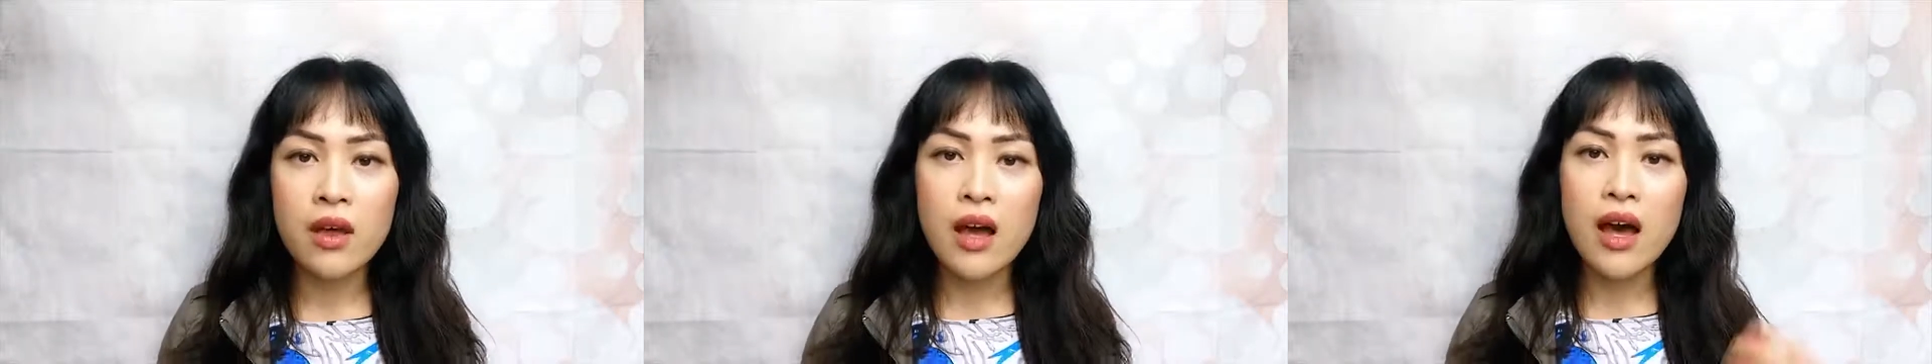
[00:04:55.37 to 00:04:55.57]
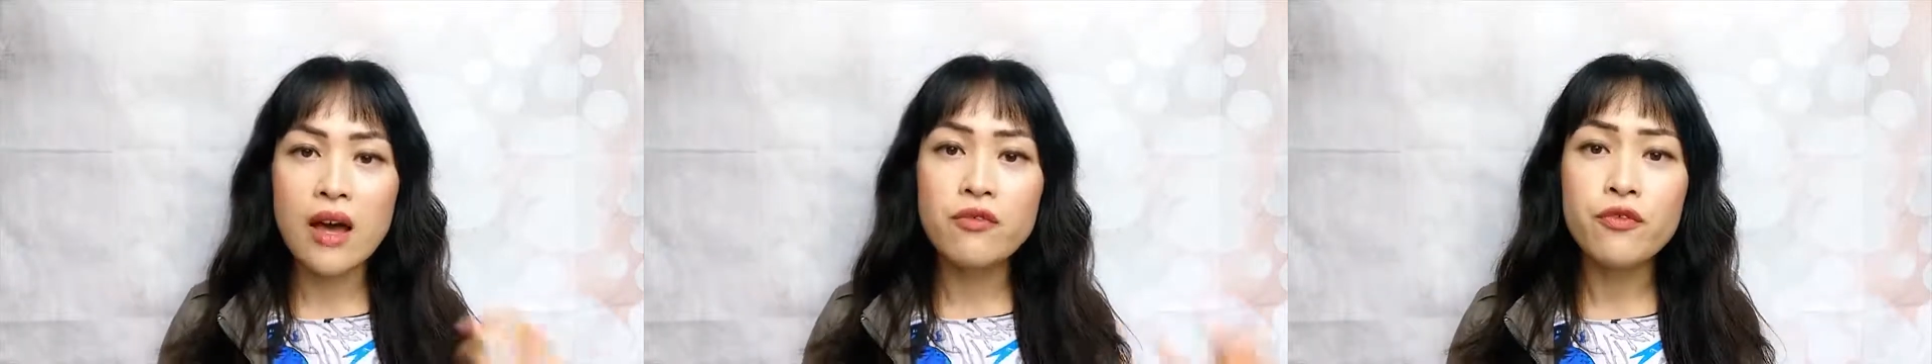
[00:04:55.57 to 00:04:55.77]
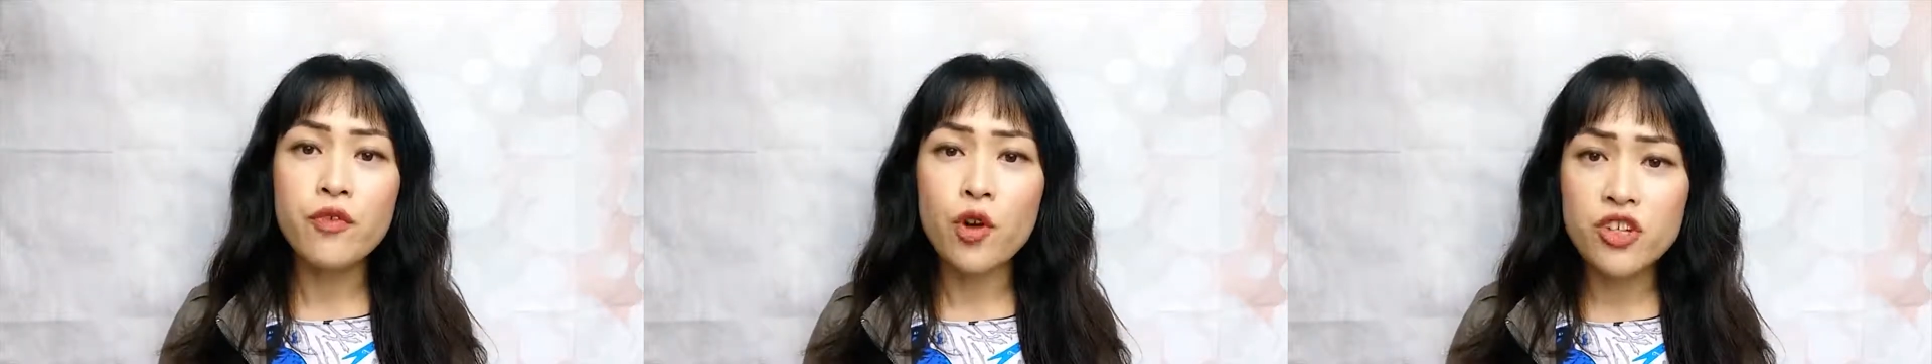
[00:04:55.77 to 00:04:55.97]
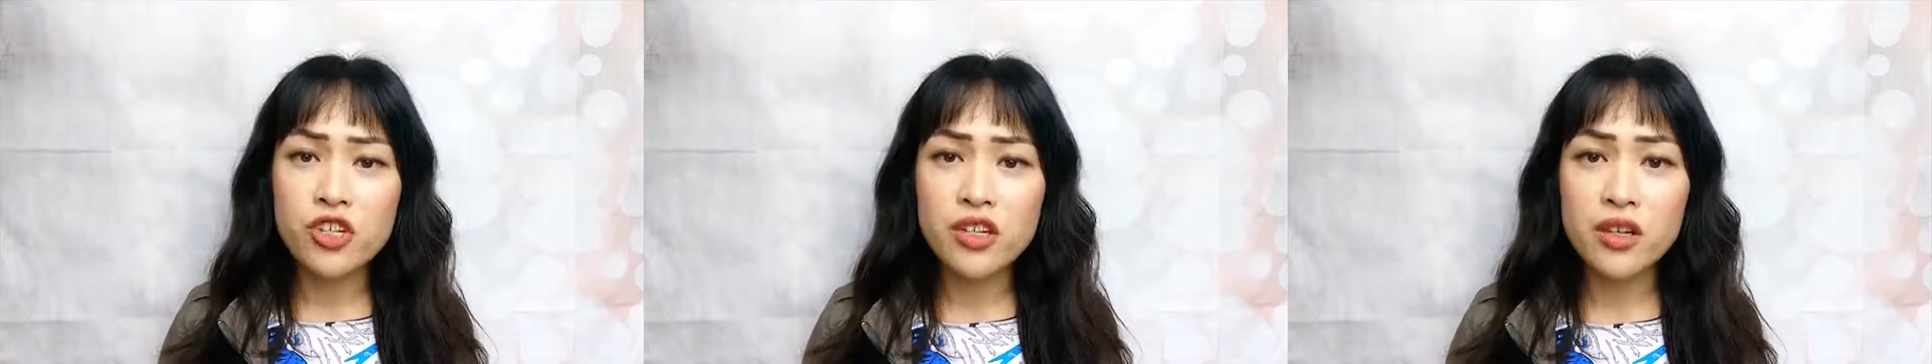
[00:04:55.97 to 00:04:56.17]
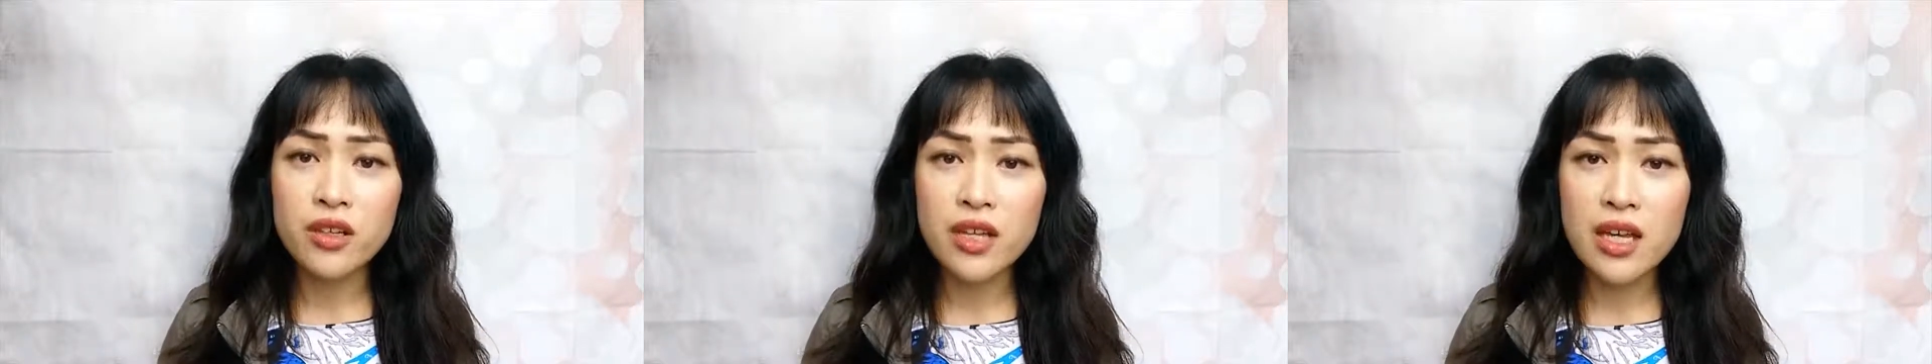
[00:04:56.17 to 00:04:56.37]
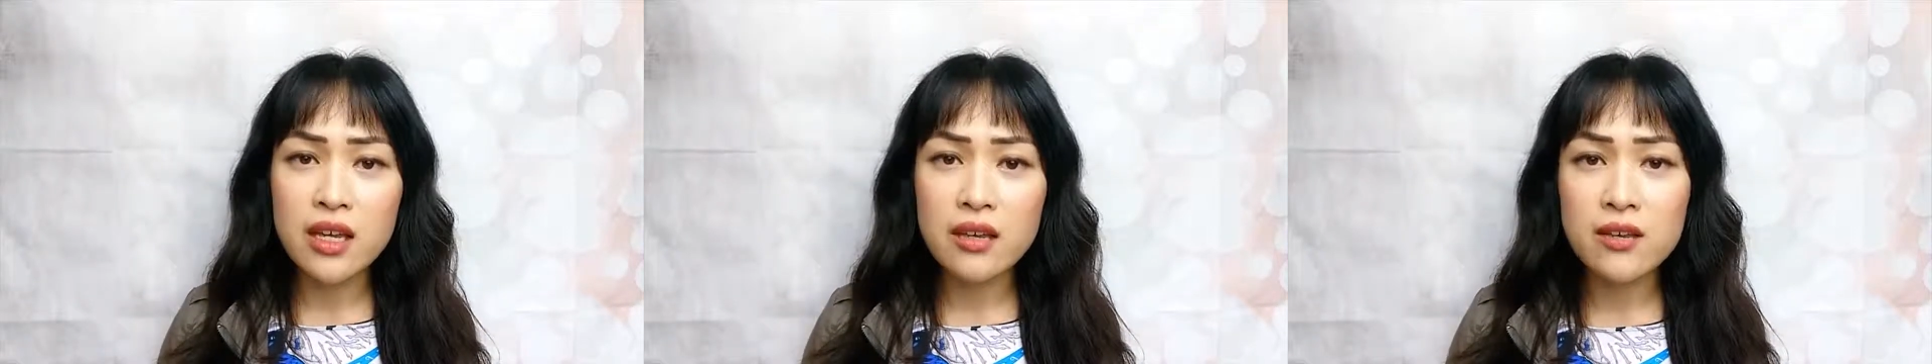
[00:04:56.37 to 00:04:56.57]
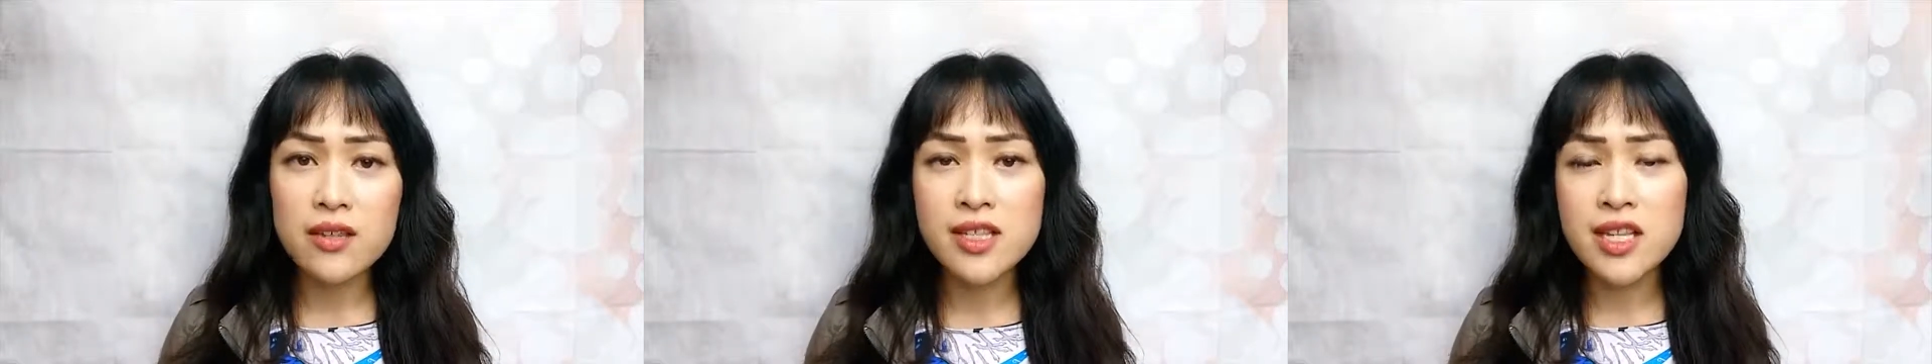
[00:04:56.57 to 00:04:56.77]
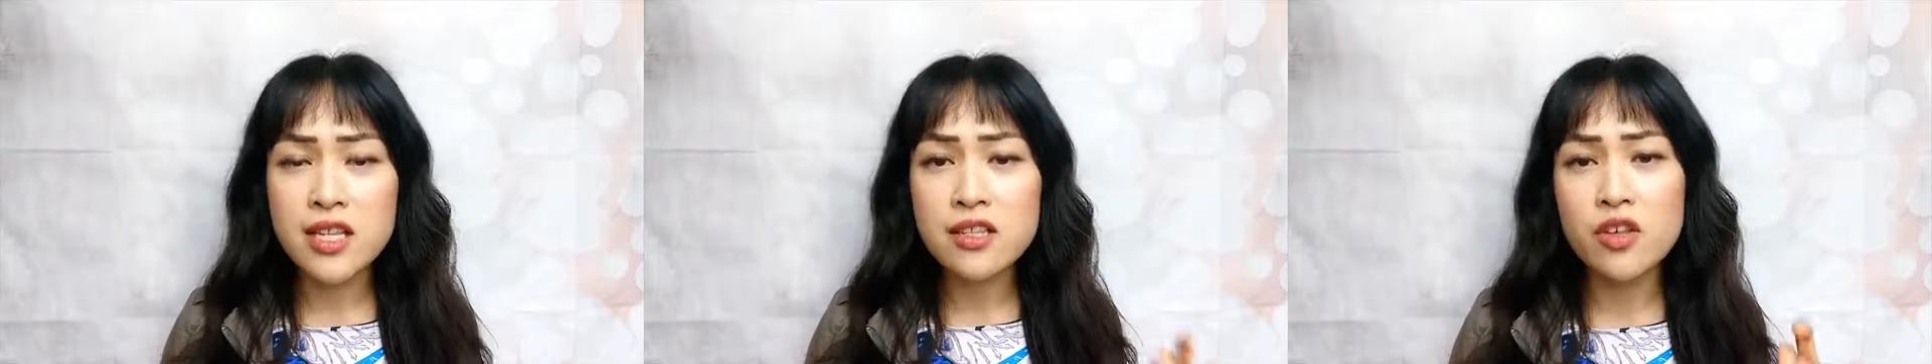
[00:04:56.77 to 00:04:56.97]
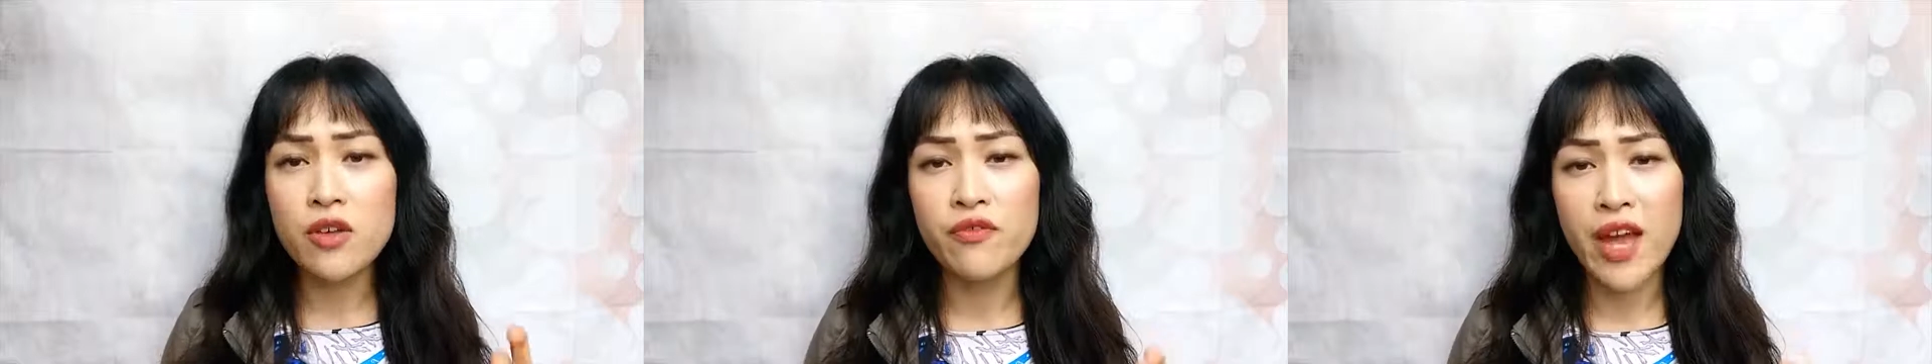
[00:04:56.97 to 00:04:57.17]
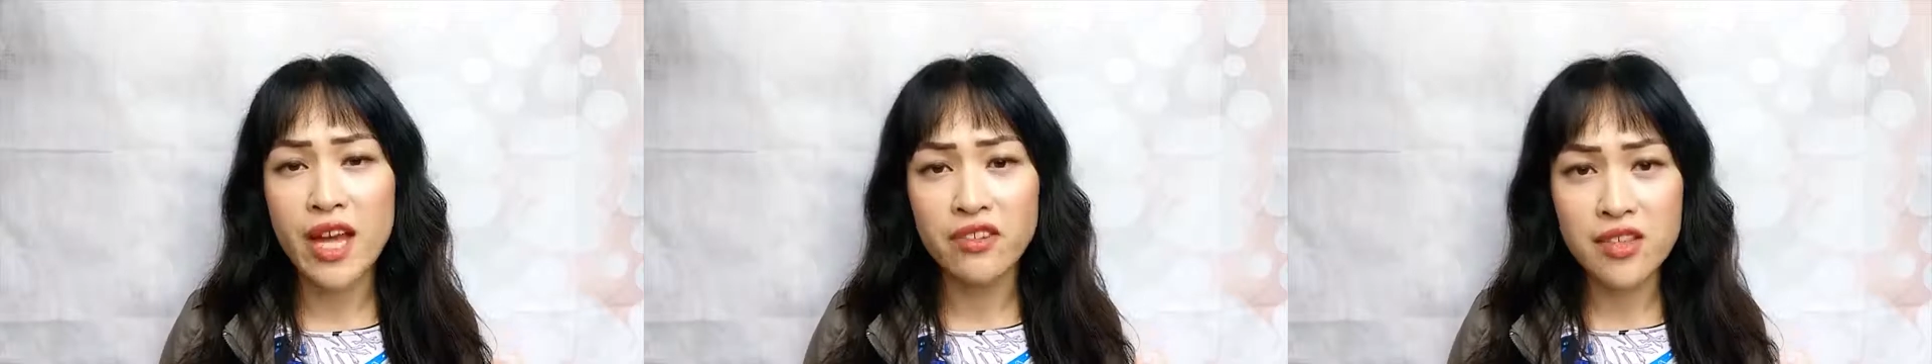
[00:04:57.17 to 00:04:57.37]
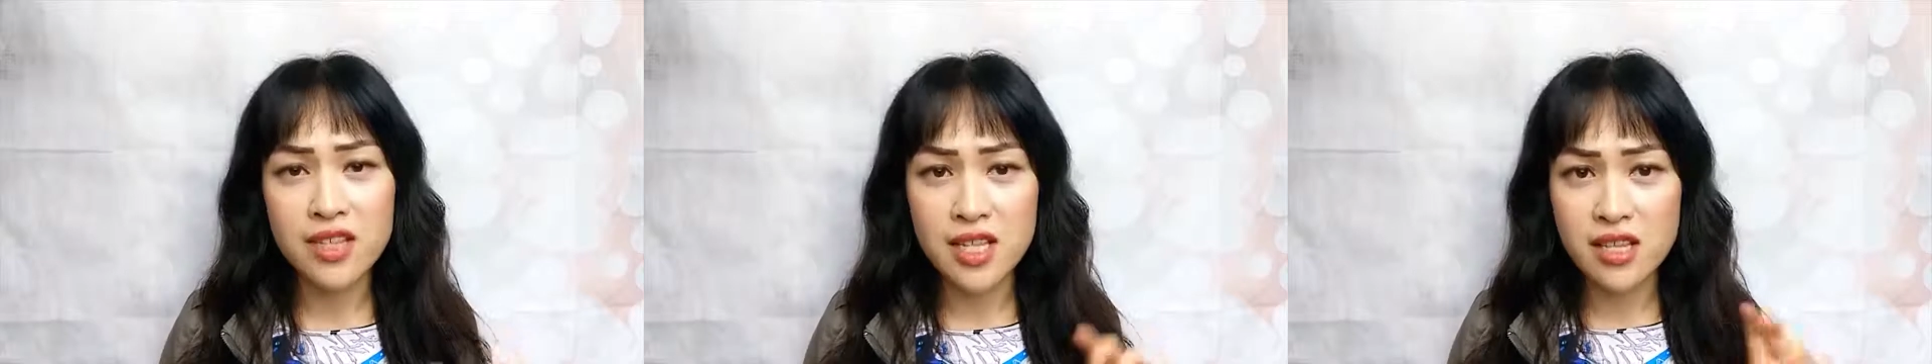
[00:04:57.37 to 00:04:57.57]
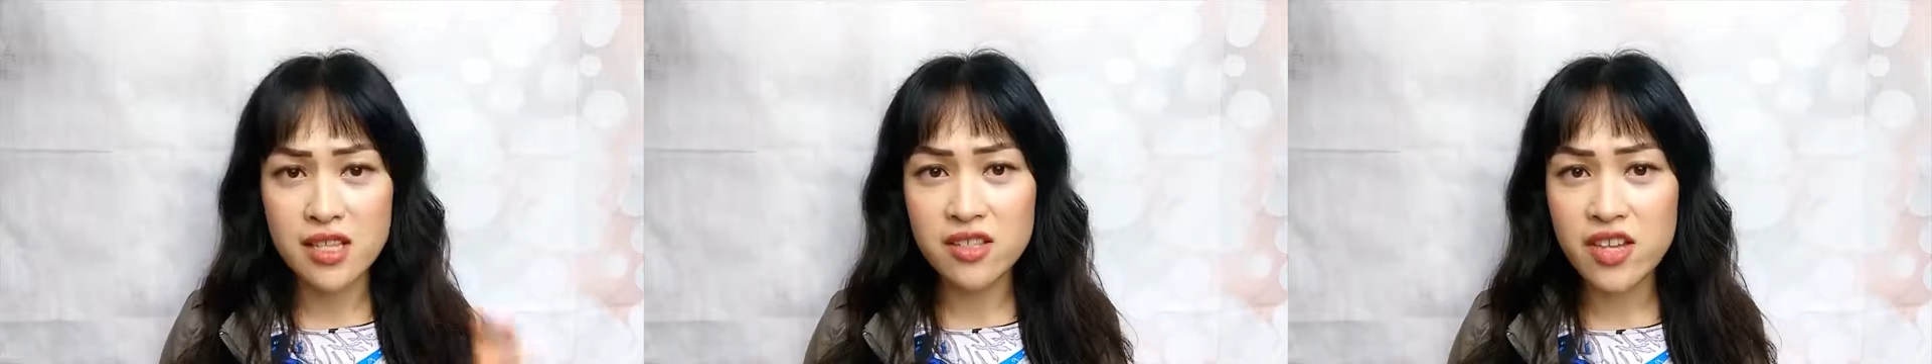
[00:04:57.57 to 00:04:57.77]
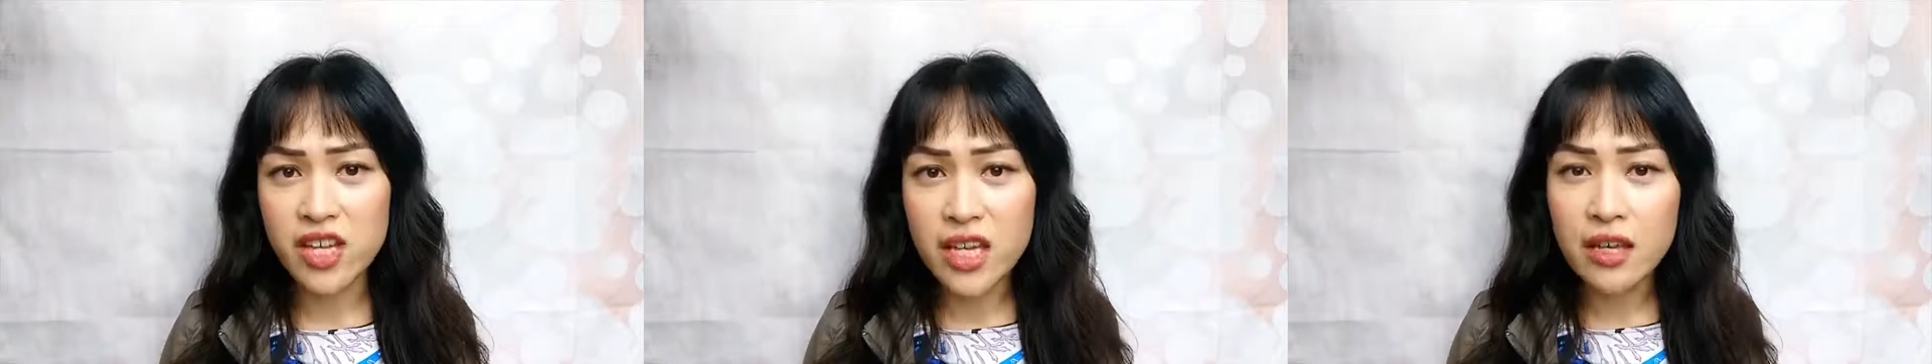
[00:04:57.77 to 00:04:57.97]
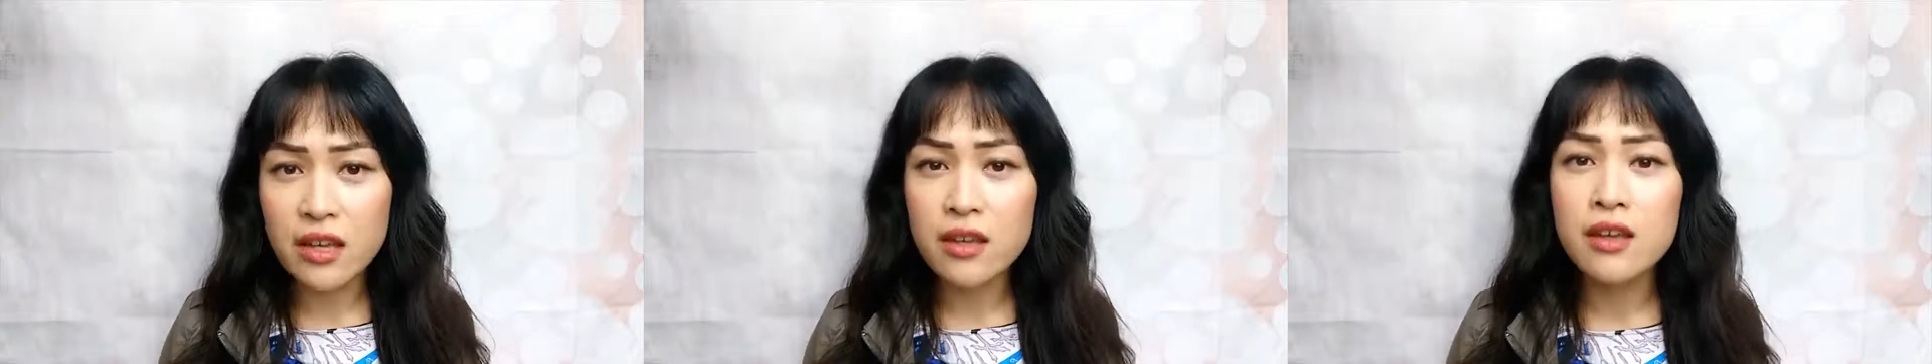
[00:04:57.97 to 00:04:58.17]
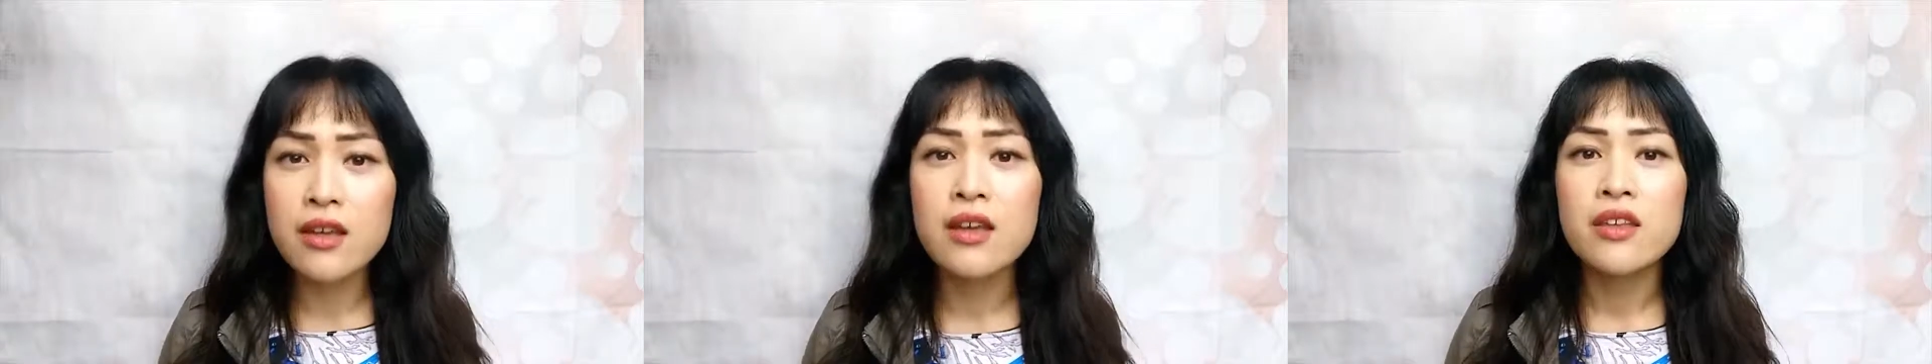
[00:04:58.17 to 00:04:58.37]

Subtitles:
Unfortunately, since surfactants are sticky,